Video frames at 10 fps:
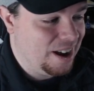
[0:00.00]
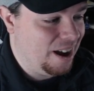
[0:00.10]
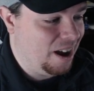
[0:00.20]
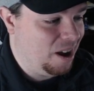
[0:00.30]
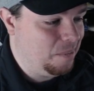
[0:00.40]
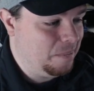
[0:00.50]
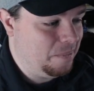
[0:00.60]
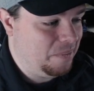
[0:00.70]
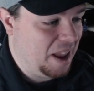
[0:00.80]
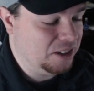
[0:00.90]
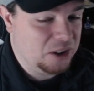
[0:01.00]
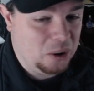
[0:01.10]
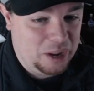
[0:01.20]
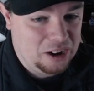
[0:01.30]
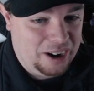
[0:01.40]
And
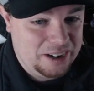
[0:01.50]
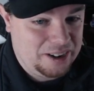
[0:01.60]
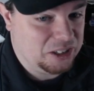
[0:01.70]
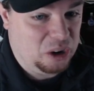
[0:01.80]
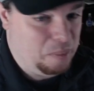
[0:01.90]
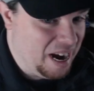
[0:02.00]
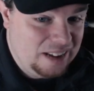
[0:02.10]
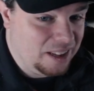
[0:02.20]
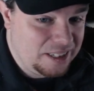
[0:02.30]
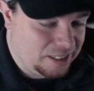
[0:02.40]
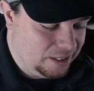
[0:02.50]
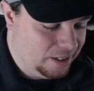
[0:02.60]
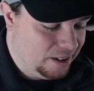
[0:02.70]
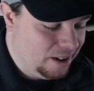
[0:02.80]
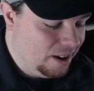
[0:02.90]
so like your hit dice are meaningless.
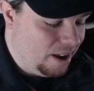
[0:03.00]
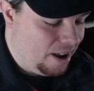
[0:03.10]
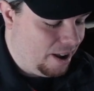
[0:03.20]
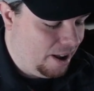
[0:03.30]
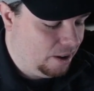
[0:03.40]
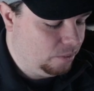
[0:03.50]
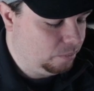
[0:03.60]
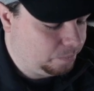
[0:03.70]
And